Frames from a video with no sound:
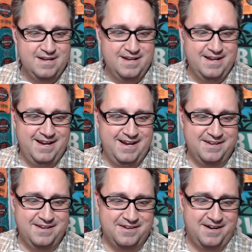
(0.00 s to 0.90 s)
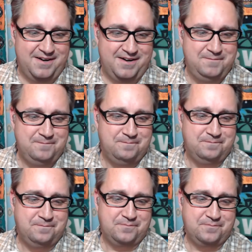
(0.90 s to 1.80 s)
And
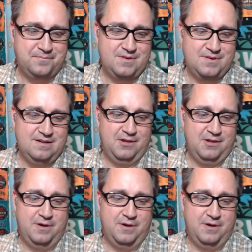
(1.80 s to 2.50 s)
by the way,